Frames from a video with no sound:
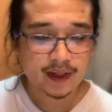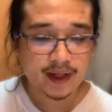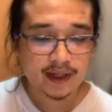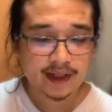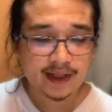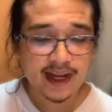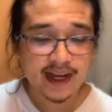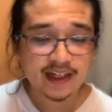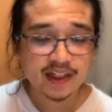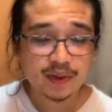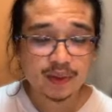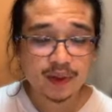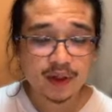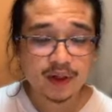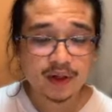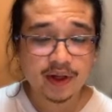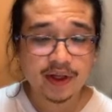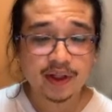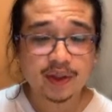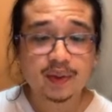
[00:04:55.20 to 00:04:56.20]
Next, we're
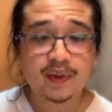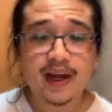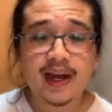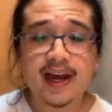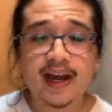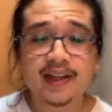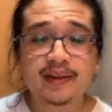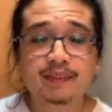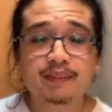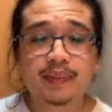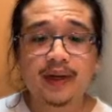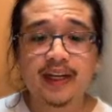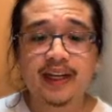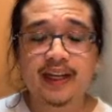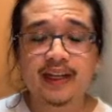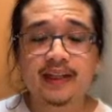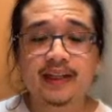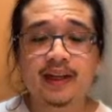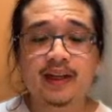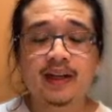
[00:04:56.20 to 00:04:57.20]
going to add
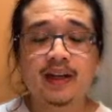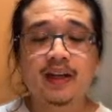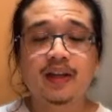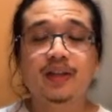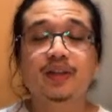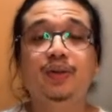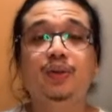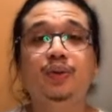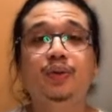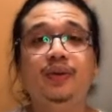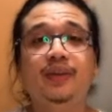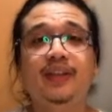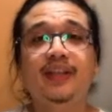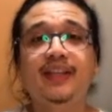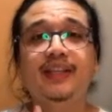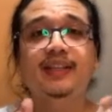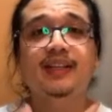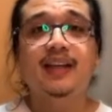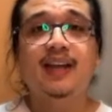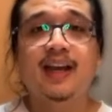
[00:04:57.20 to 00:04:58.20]
bleed to
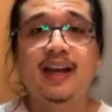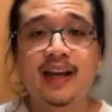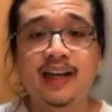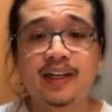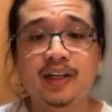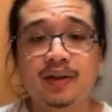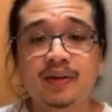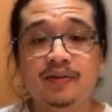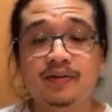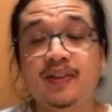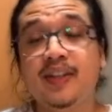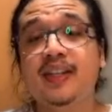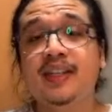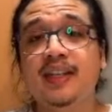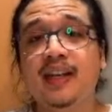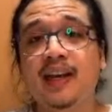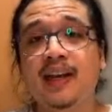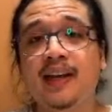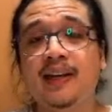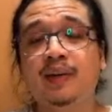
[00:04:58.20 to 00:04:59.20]
this kind of
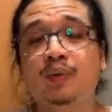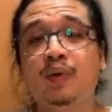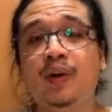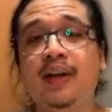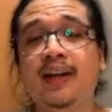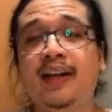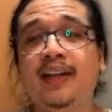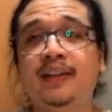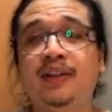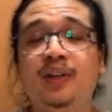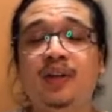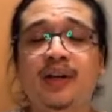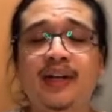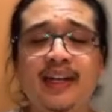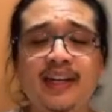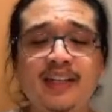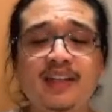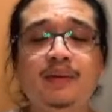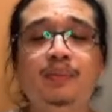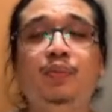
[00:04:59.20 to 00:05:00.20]
design wherein there
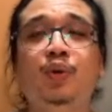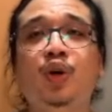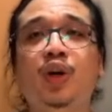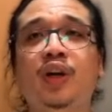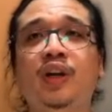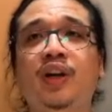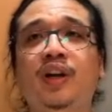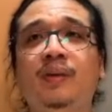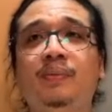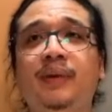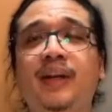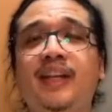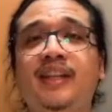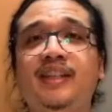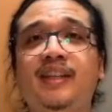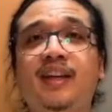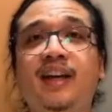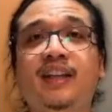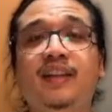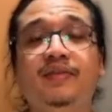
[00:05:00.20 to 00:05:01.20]
is a border but
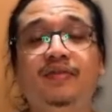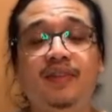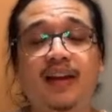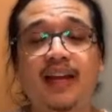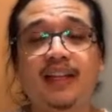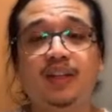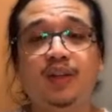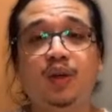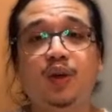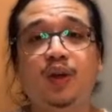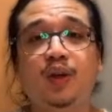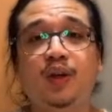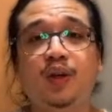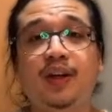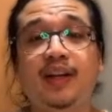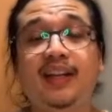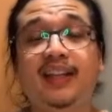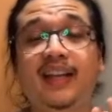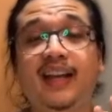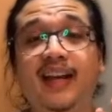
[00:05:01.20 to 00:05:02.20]
it's not a flat color.
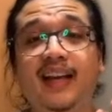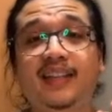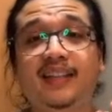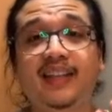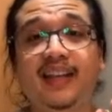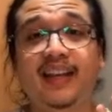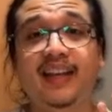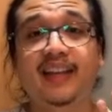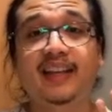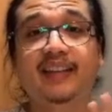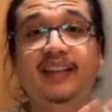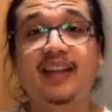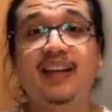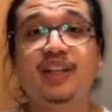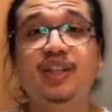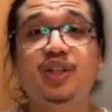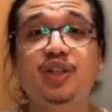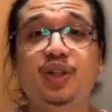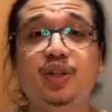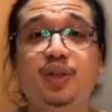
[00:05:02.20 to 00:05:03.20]
It has a
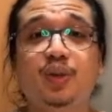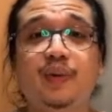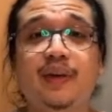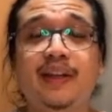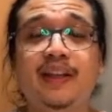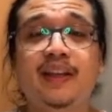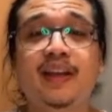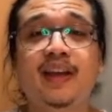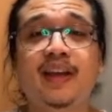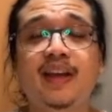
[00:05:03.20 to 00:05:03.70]
texture to it.